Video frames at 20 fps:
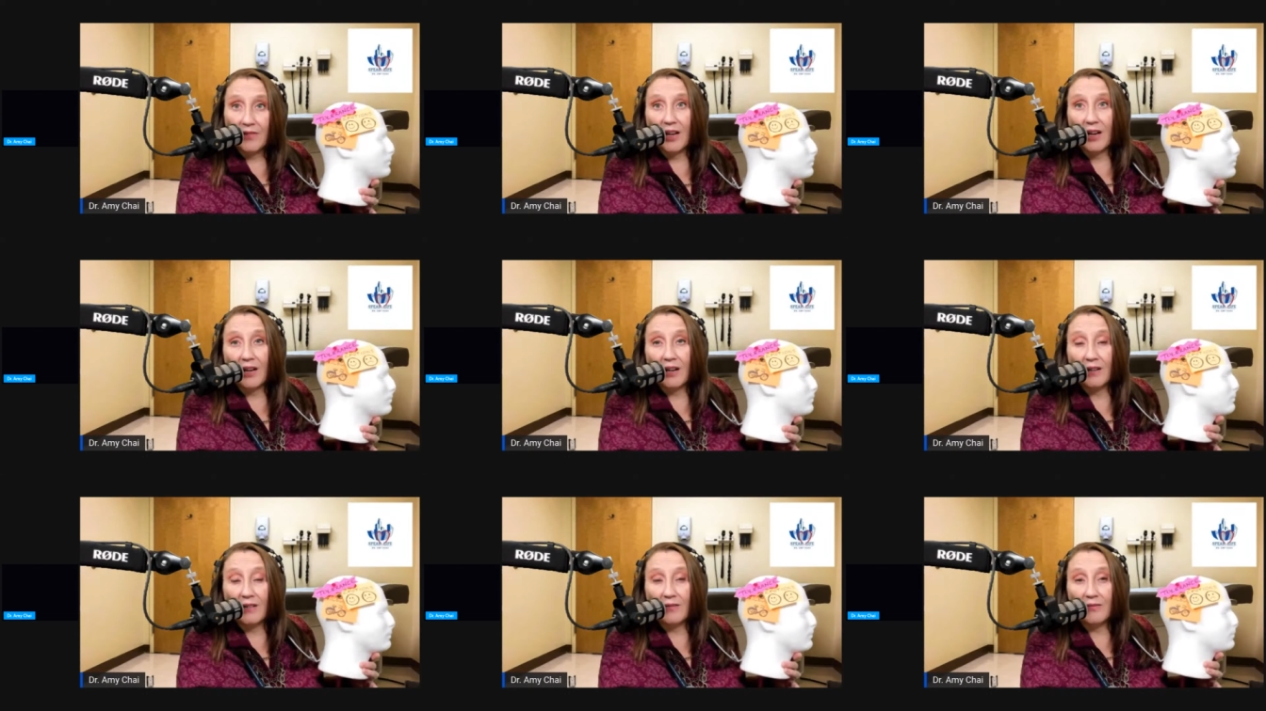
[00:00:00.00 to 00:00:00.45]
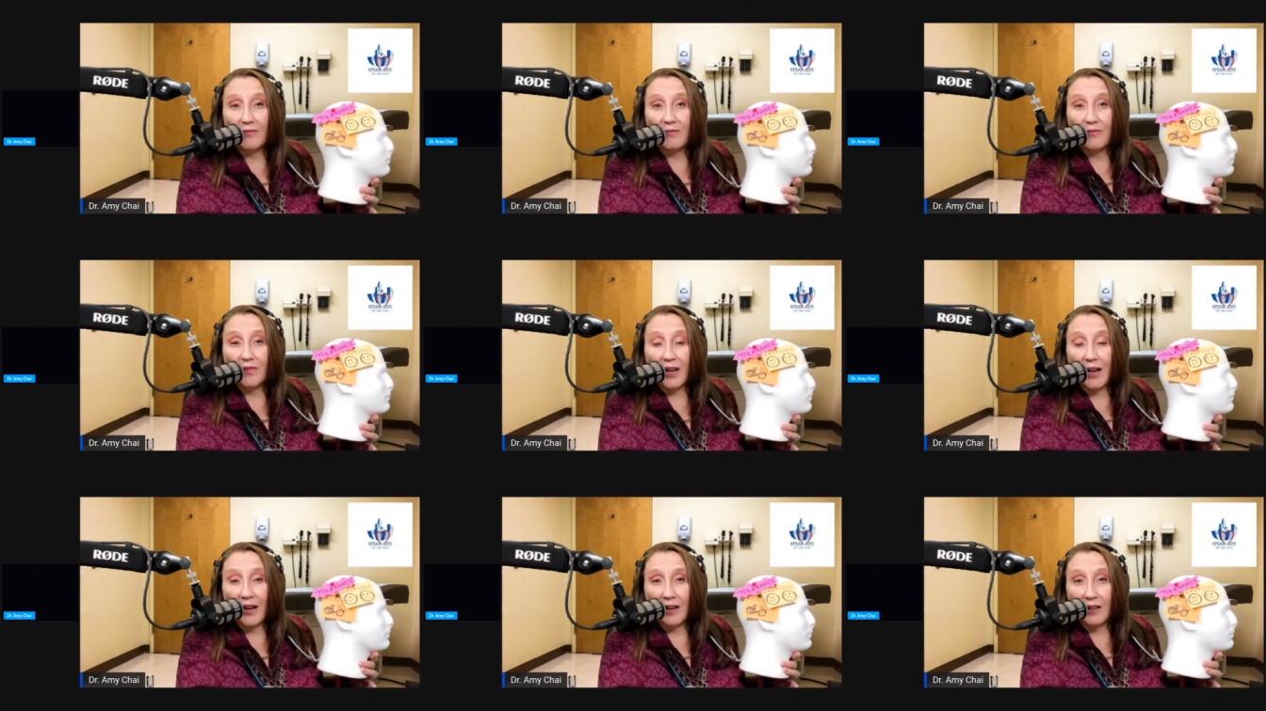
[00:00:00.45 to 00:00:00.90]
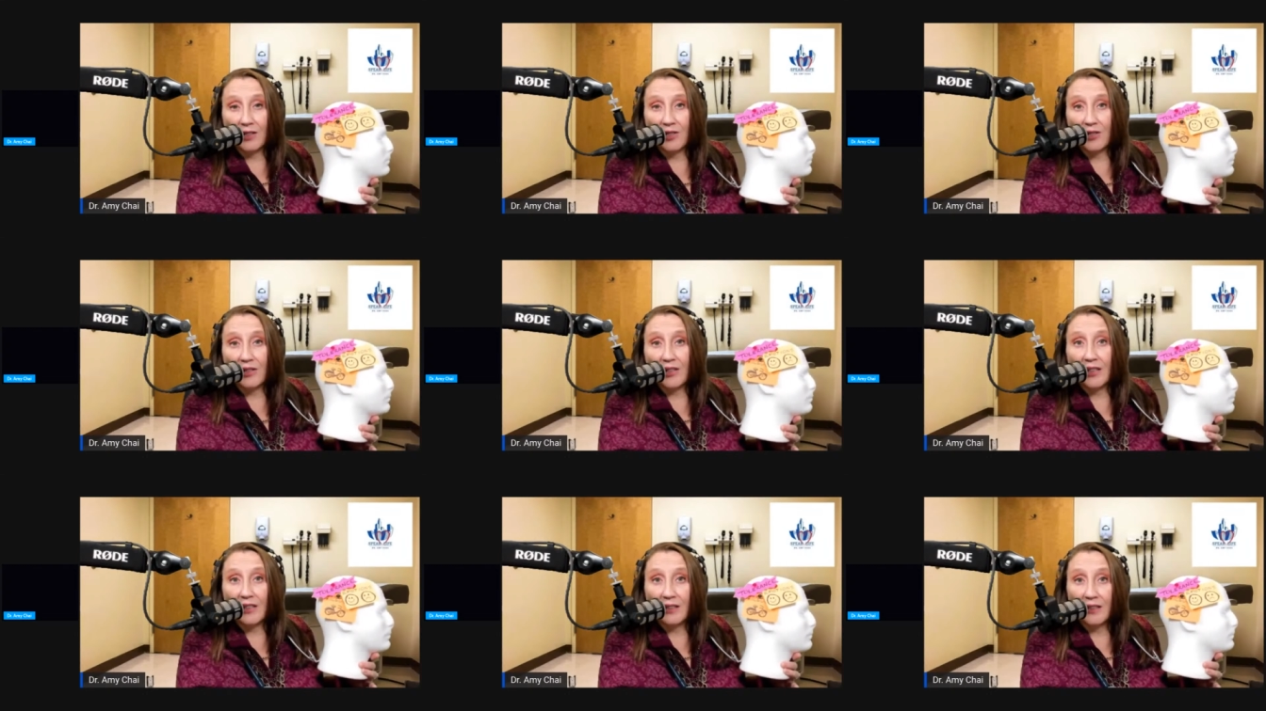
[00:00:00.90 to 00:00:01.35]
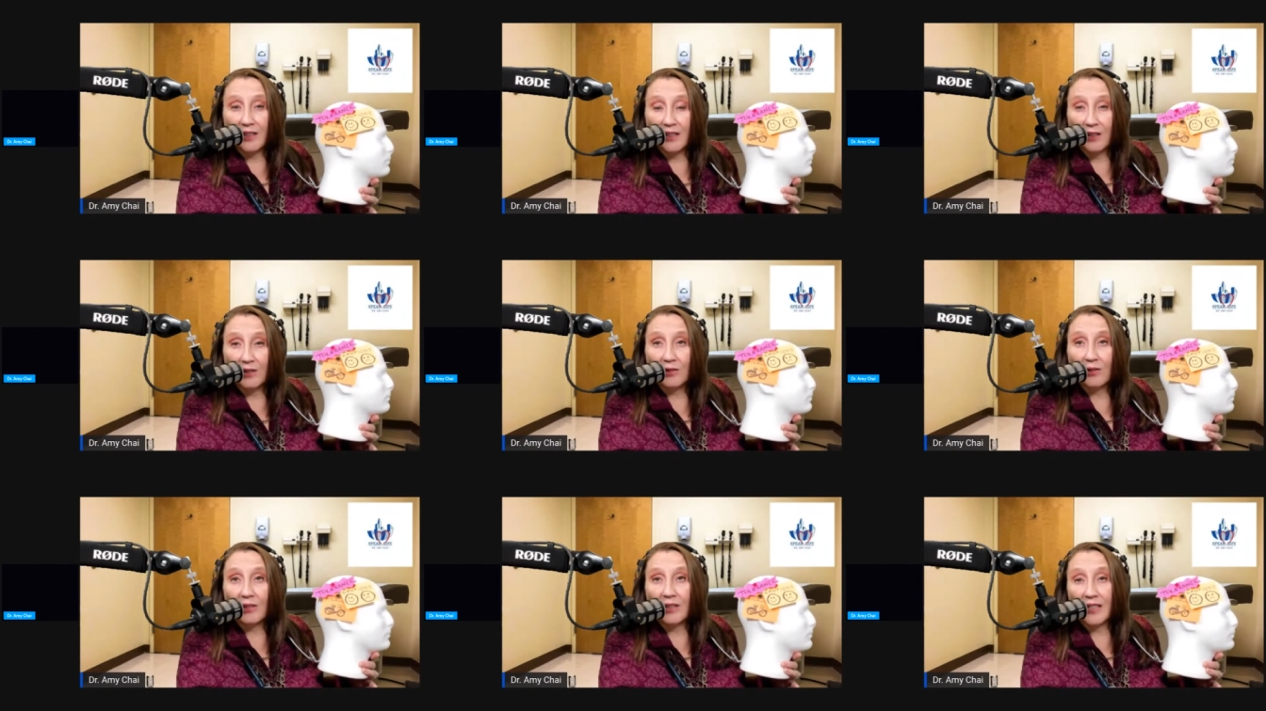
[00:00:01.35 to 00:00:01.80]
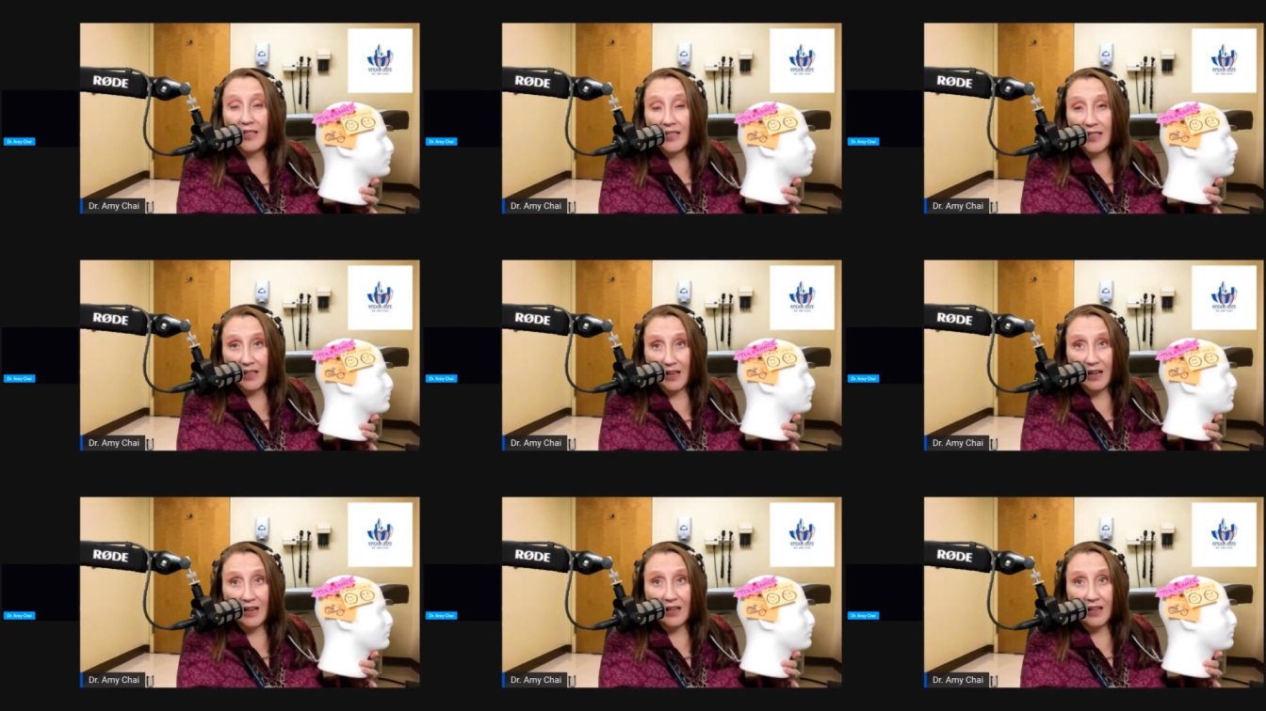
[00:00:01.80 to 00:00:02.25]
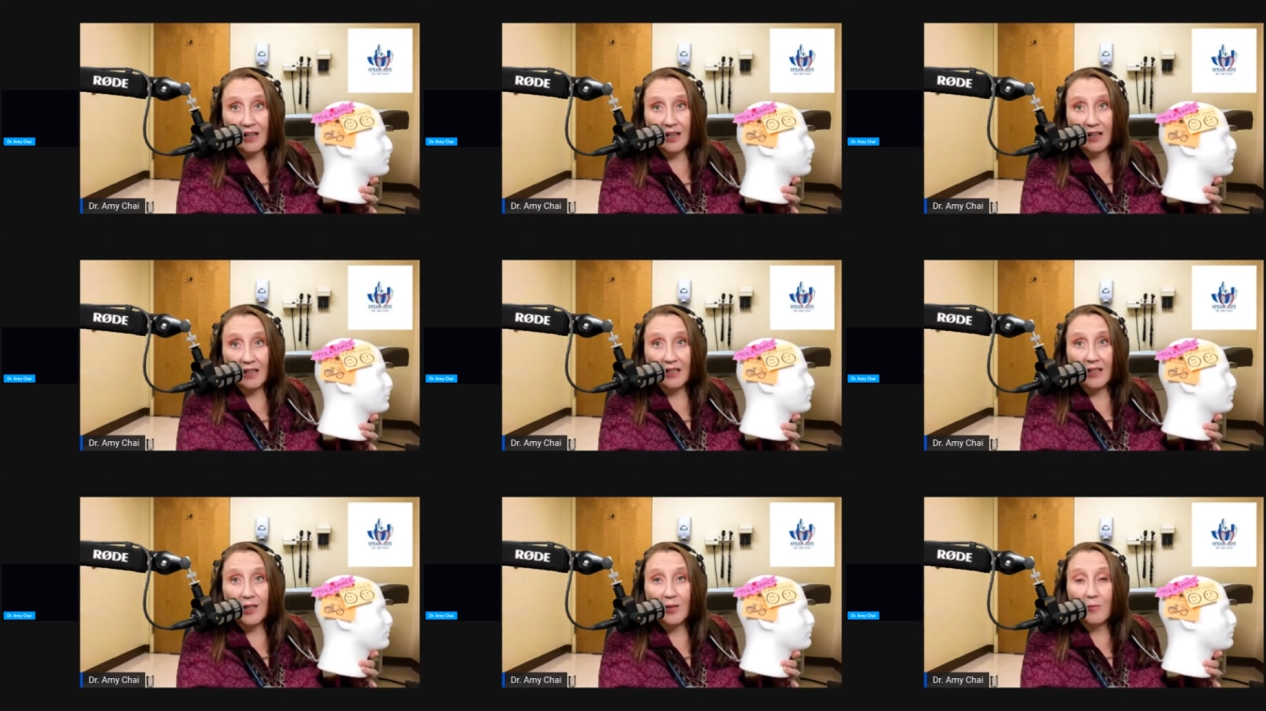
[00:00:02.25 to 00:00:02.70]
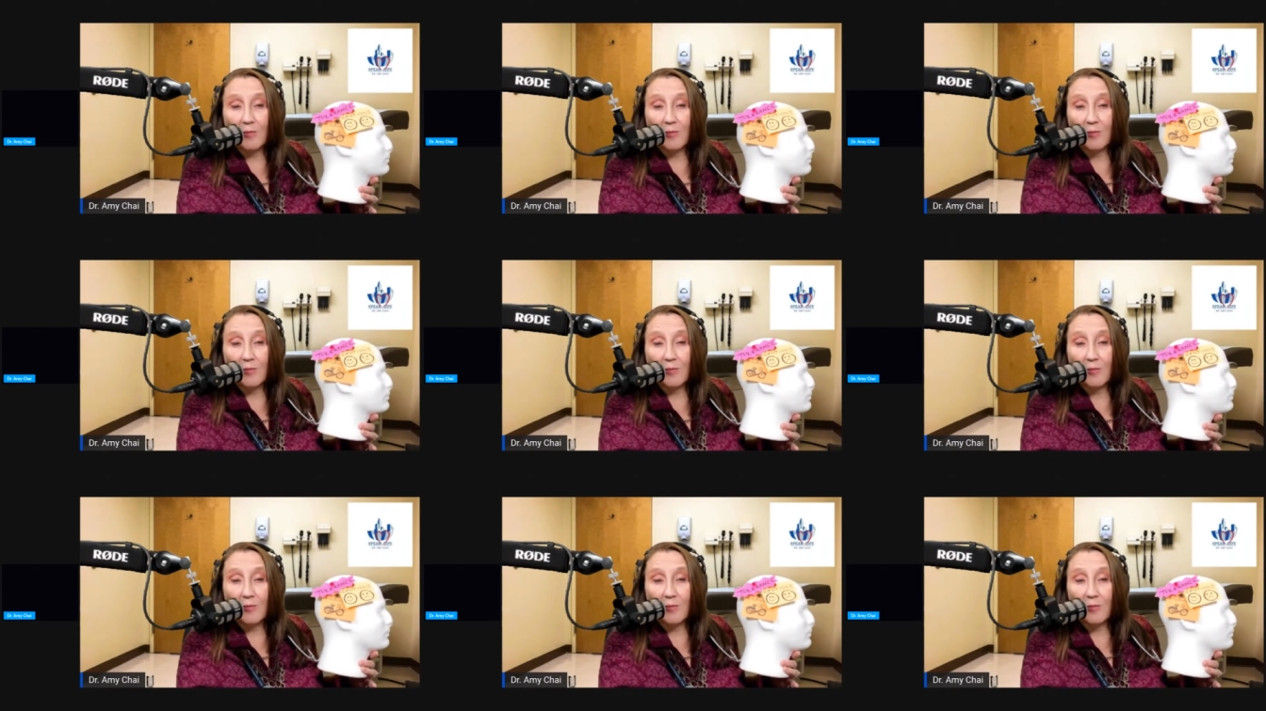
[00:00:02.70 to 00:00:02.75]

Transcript: of actually literally dying